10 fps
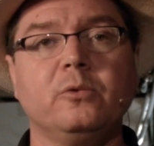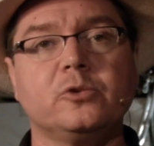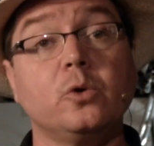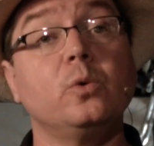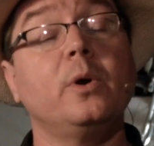
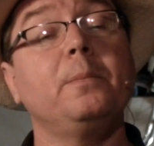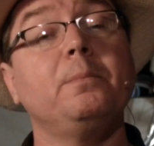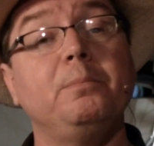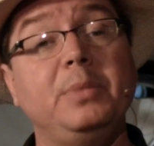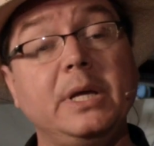So
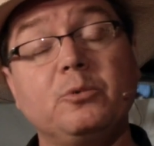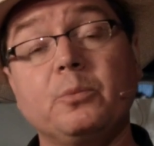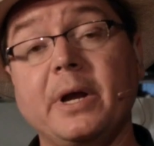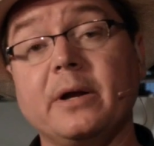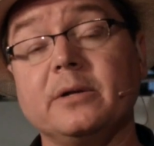be
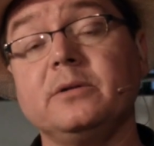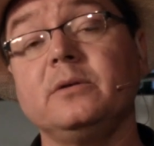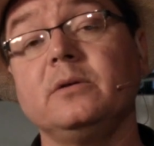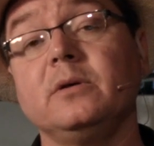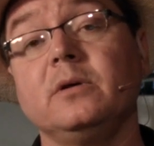prepared
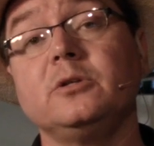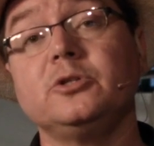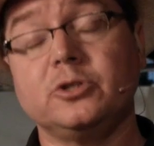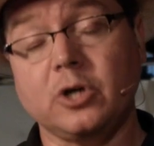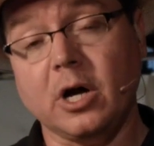
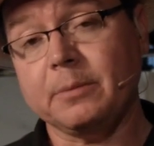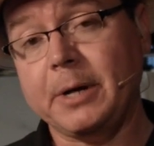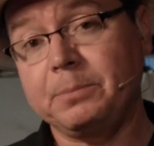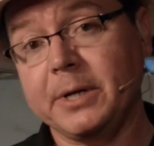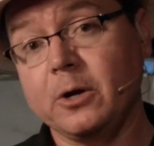to talk
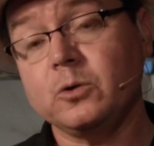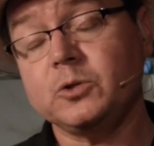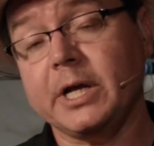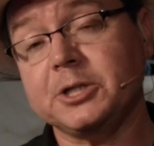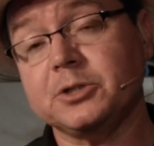about Big O
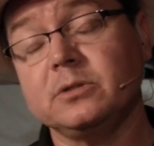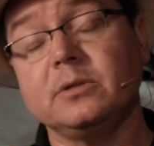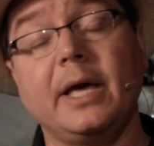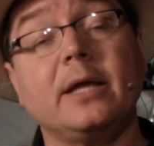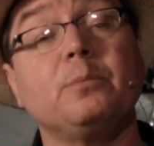notation
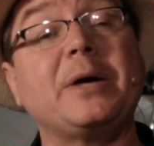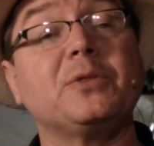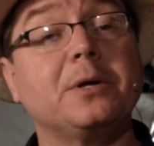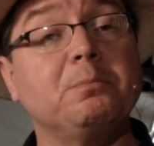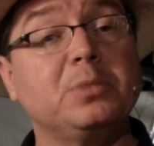and about
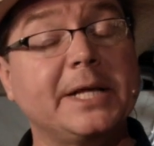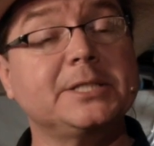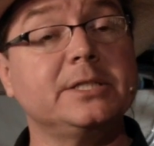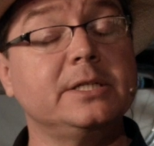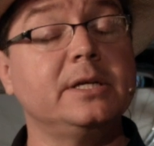the
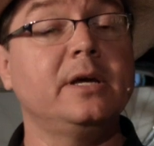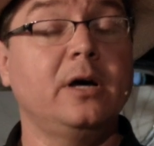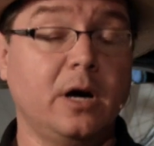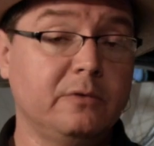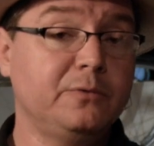complexity
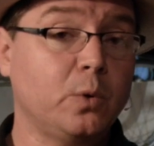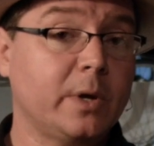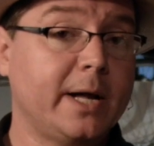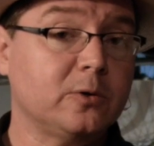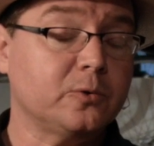of your
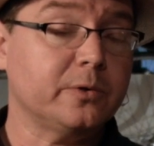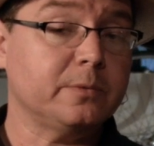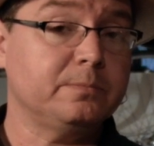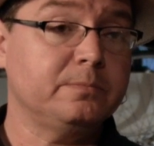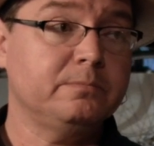
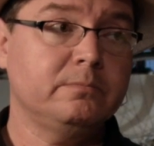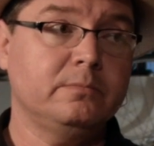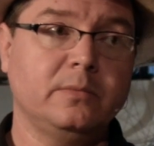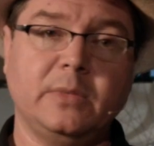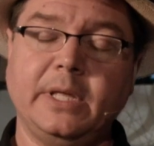algorithm.
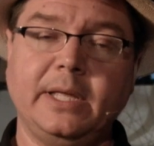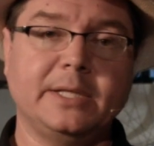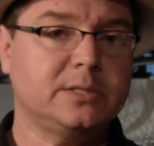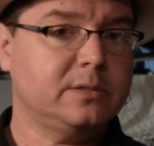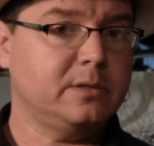
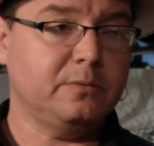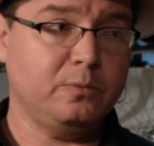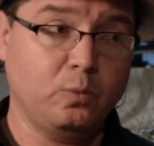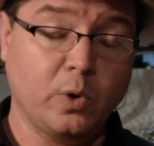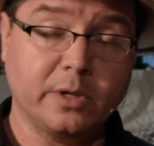It's
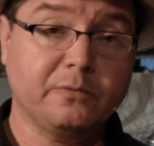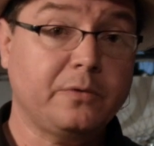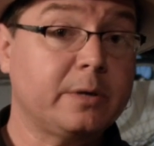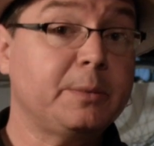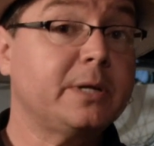one of the
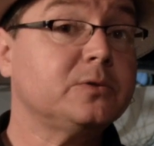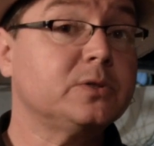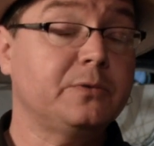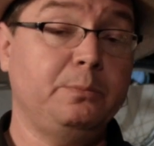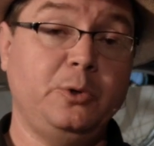fundamentals
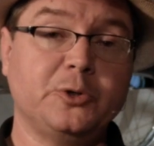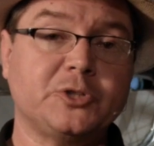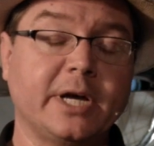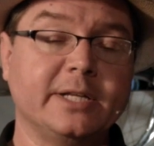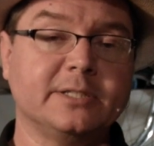of computer
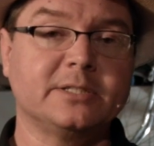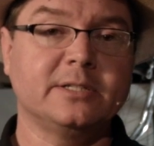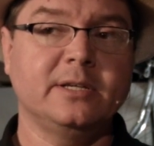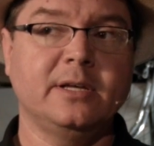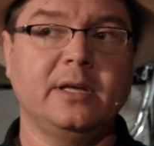science,
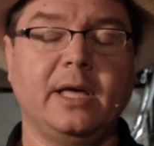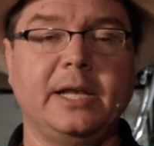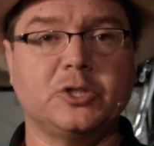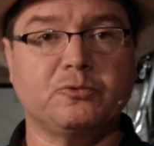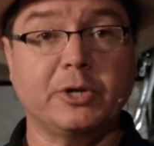and
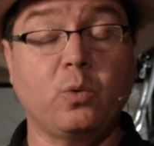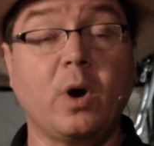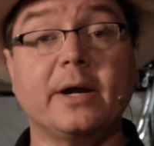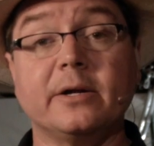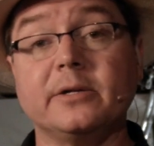it's
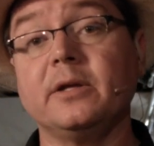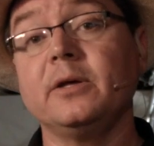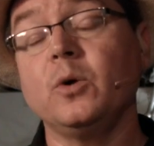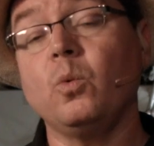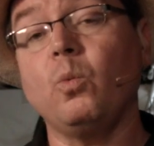required
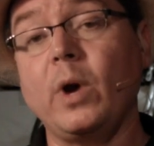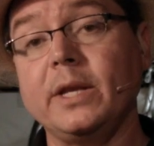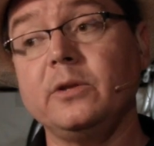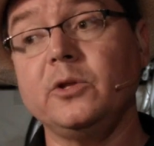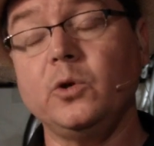
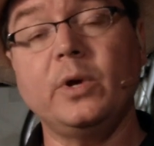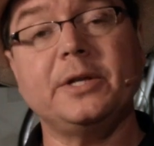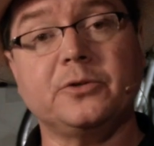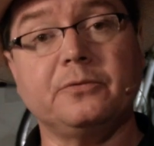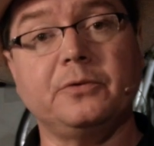when you
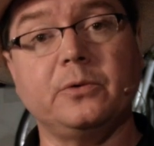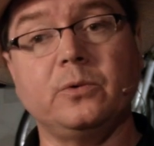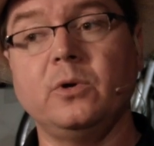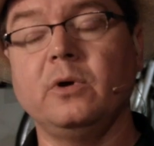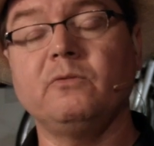
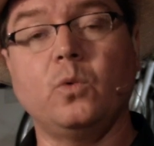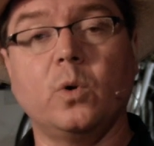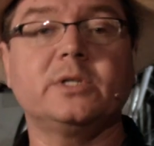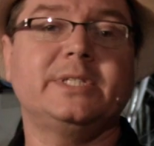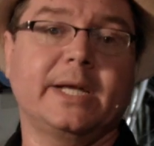interview
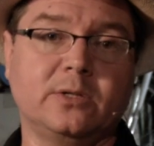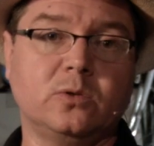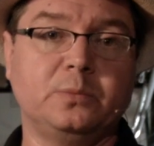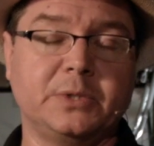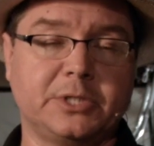for
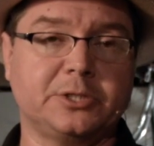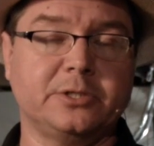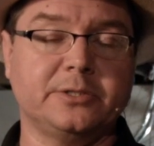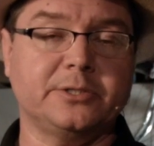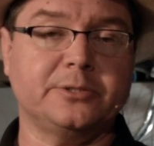technical
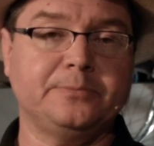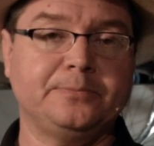positions.